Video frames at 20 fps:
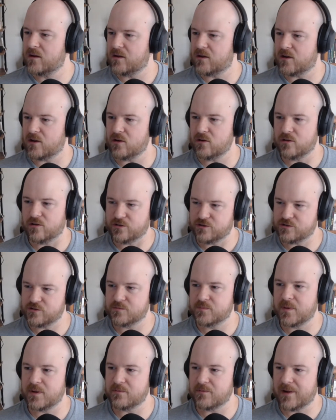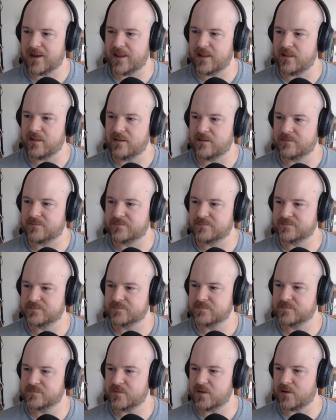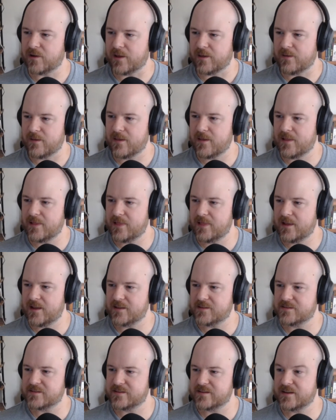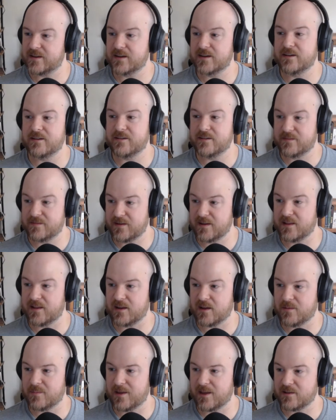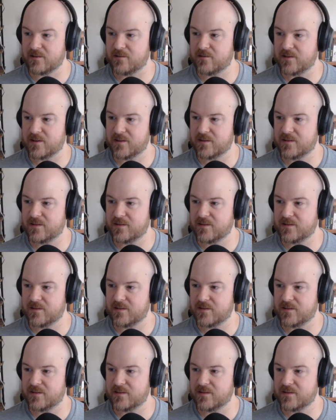All should be well. Okay, let's finally get back to it.